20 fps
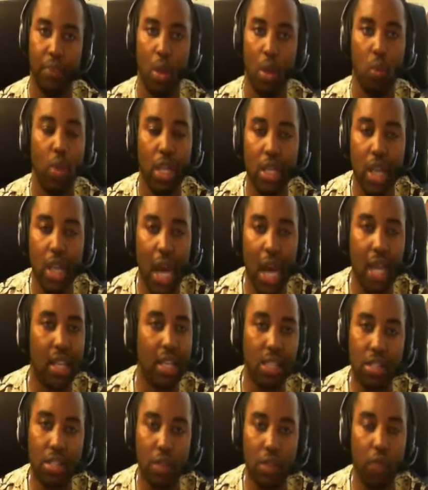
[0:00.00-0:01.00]

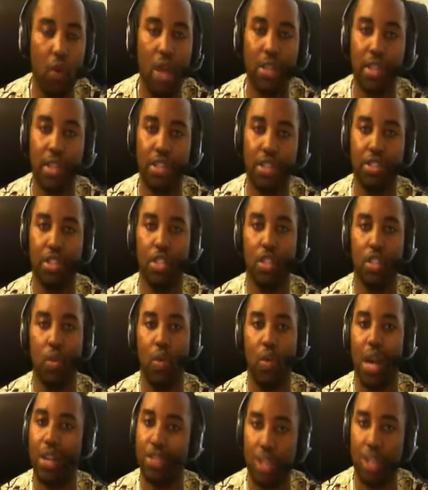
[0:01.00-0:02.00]
Regardless of what the
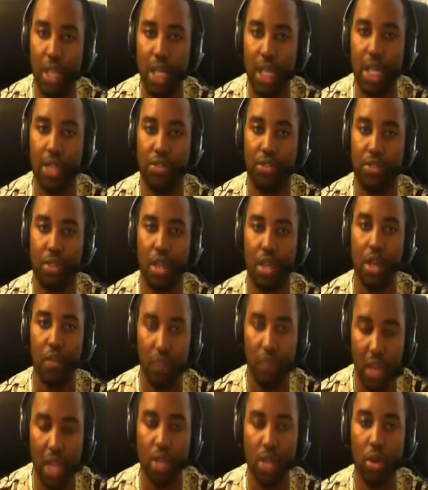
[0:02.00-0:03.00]
situation is.
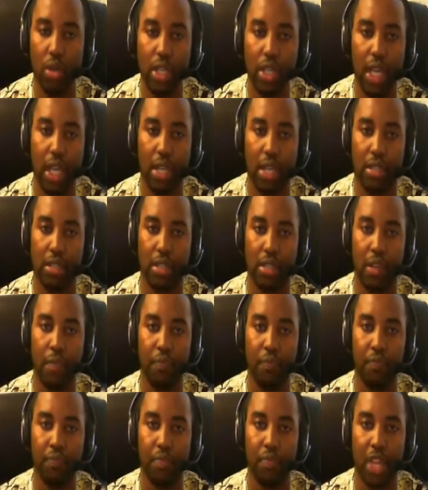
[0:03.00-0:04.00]
They're your kids.
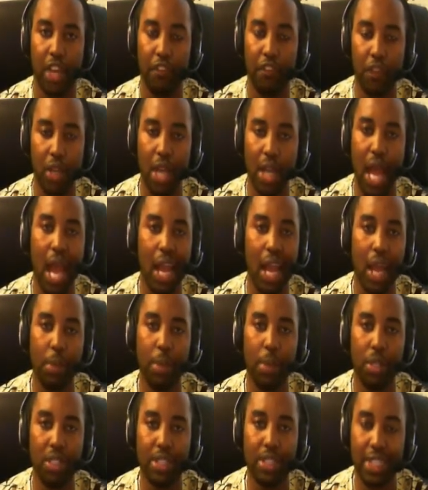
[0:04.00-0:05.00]
If you're not
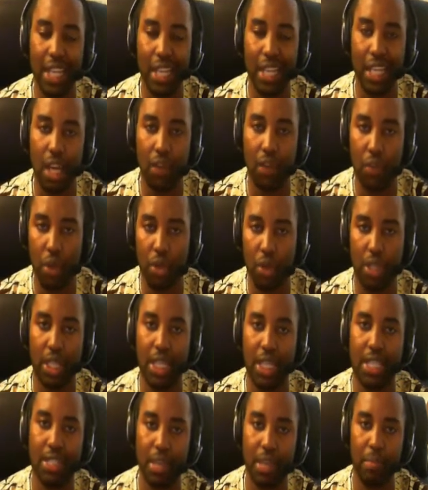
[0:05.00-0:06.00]
able to take care of your
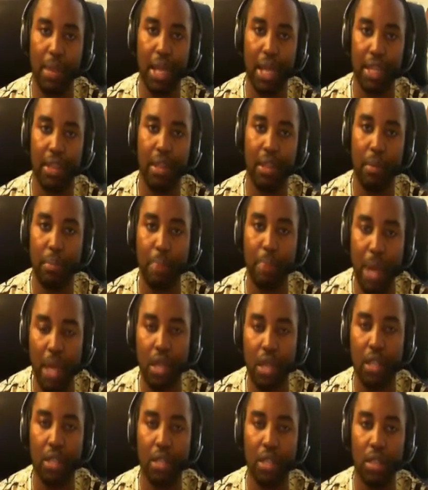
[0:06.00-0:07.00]
kids and make them
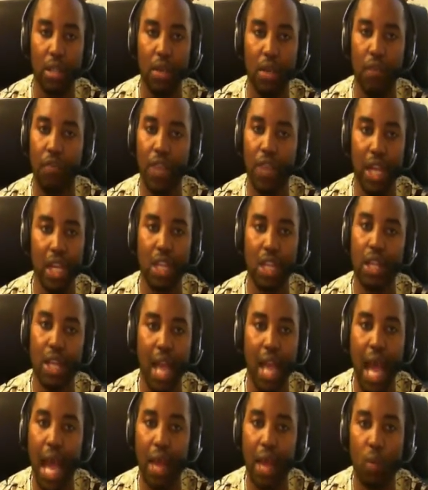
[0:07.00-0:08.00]
better, then you're
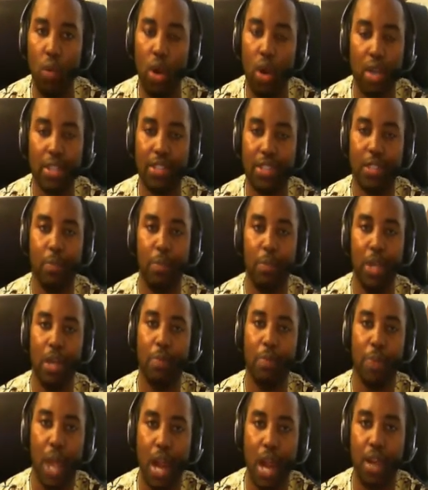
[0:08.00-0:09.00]
not worth to be
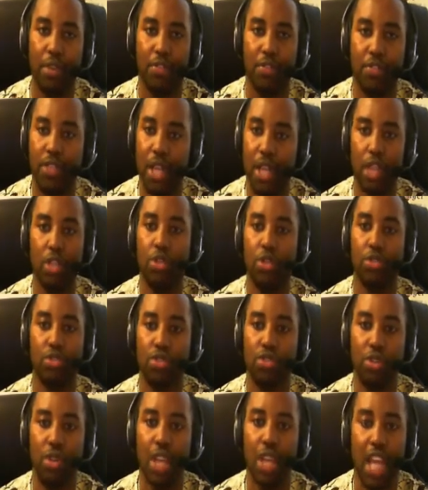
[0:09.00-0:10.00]
a parent. Then you
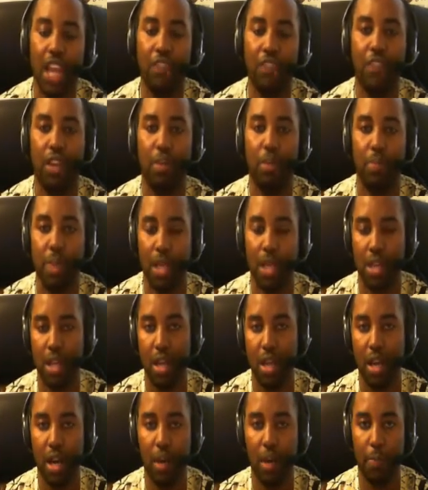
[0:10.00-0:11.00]
shouldn't even be
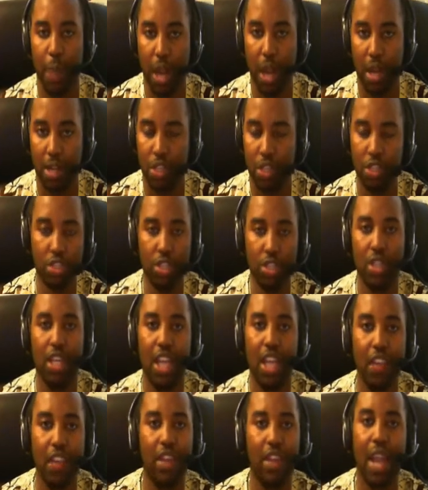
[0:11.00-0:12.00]
a parent. You
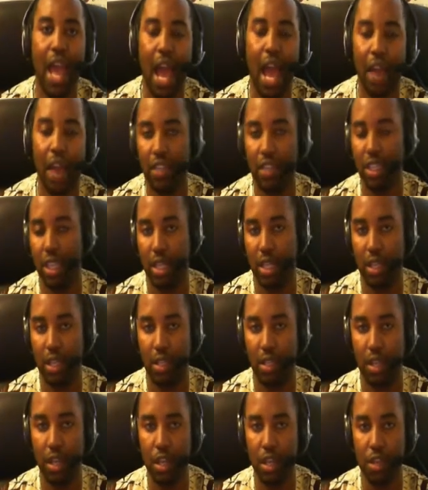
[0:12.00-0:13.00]
shouldn't even have a
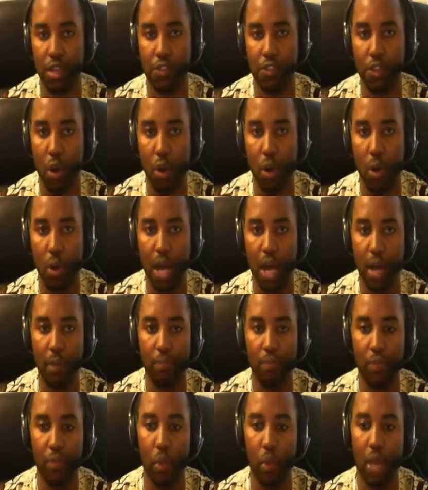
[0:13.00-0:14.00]
kid. So
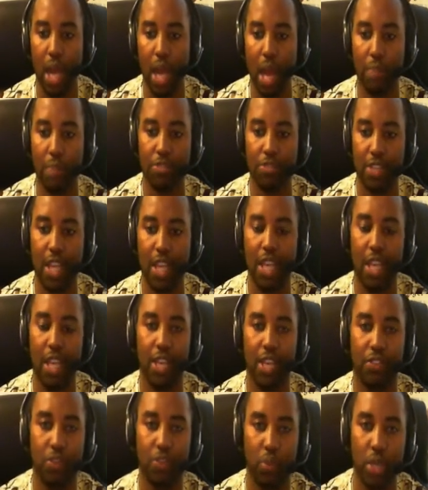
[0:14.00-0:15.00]
what I'm saying
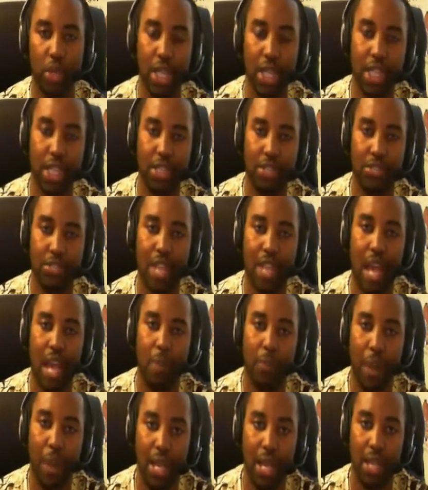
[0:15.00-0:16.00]
is we need to
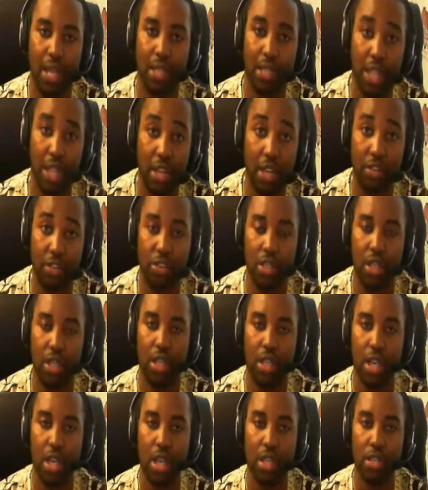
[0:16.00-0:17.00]
start paying
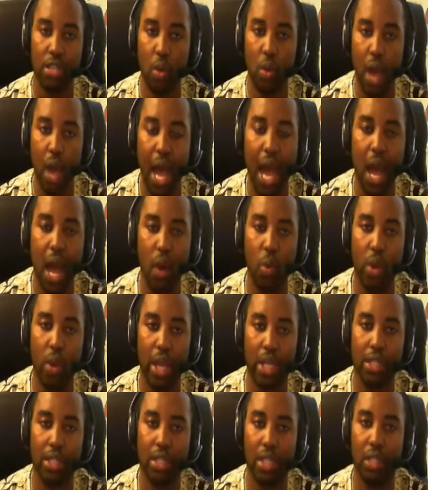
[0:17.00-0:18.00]
attention to how
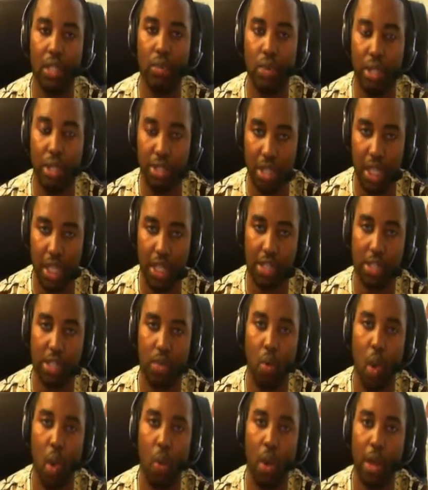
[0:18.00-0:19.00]
we're dealing with things
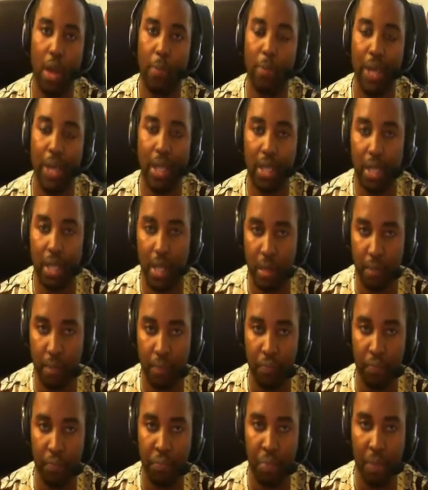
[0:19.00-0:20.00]
and what we're picking
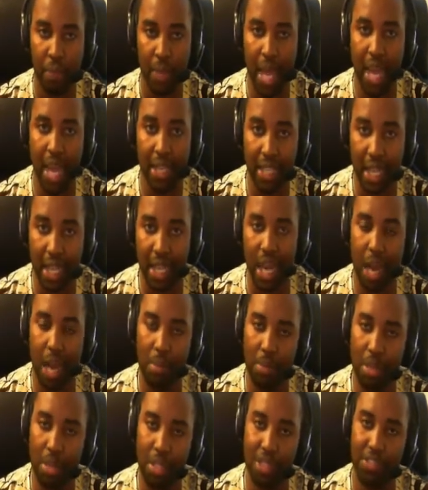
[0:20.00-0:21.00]
up. Again,
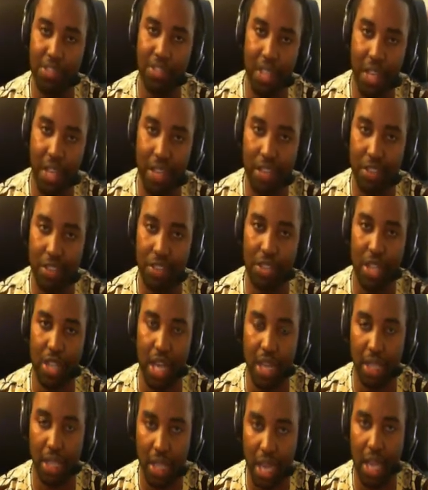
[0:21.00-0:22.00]
I'm going to say this
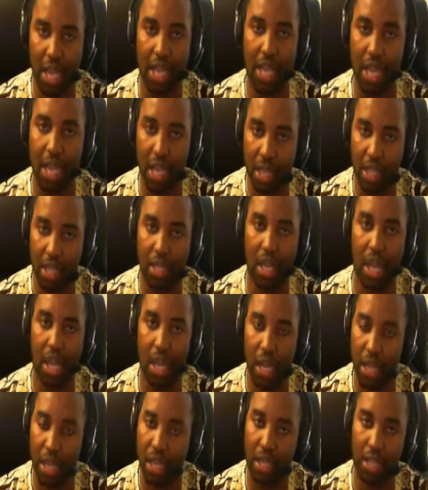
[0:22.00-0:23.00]
again and
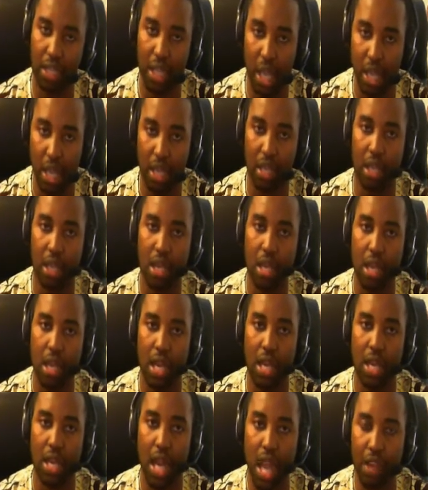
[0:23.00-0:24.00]
again and again.
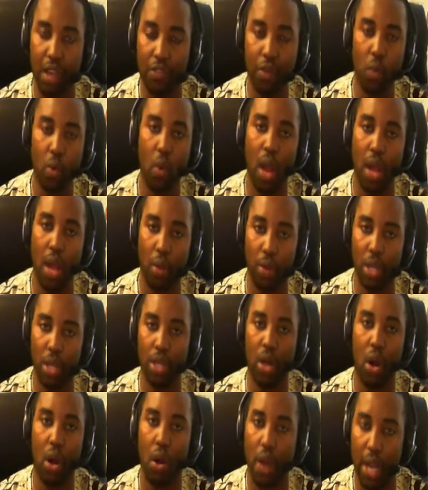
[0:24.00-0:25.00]
In everywhere we
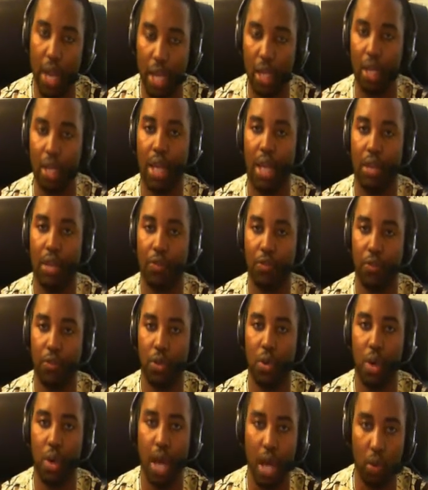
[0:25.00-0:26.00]
go in life,
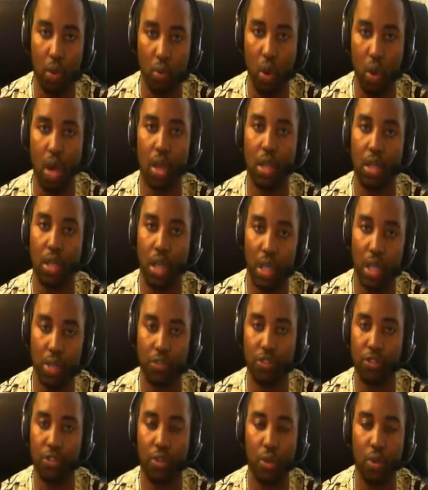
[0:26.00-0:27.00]
at work, in
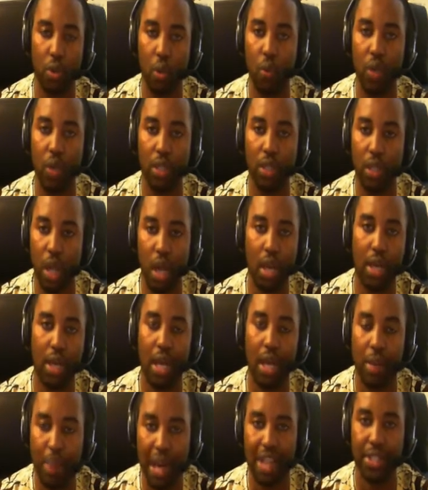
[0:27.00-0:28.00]
school, we learn
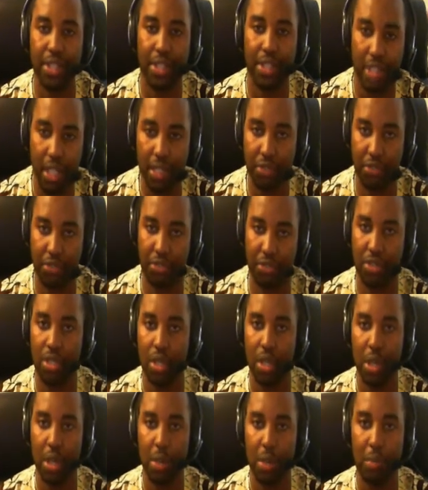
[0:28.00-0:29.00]
about things.
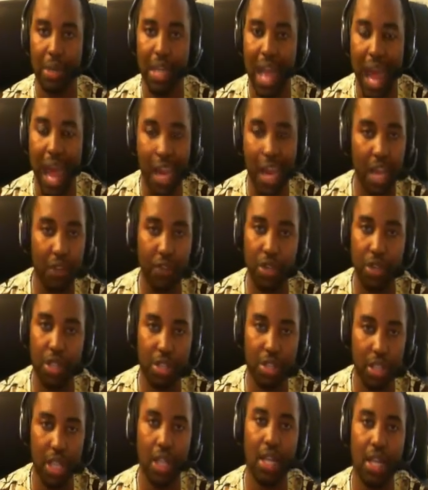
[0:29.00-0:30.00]
But not
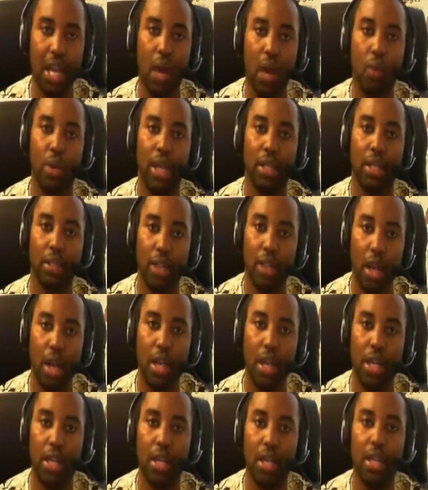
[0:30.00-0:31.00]
everything that we are
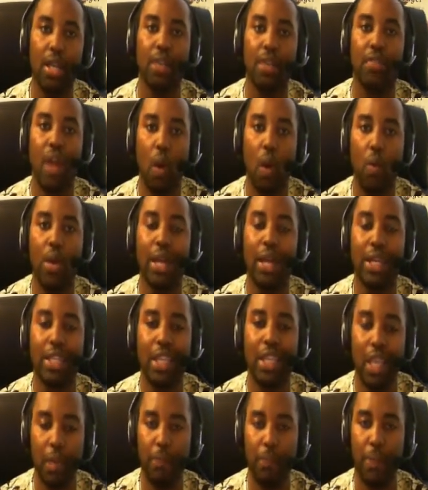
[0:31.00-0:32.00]
learning that we are
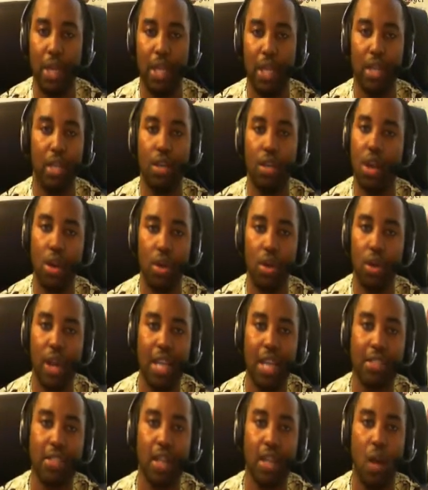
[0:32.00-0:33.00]
keeping. No,
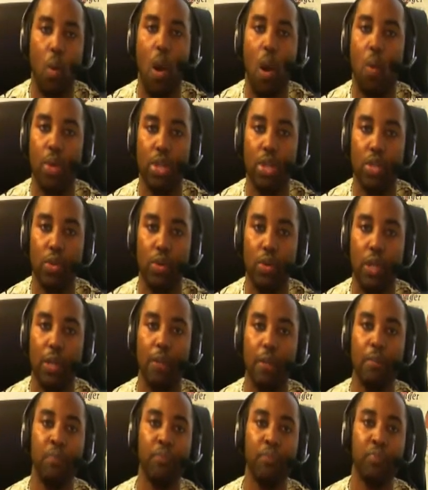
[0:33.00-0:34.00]
that's not what we do it.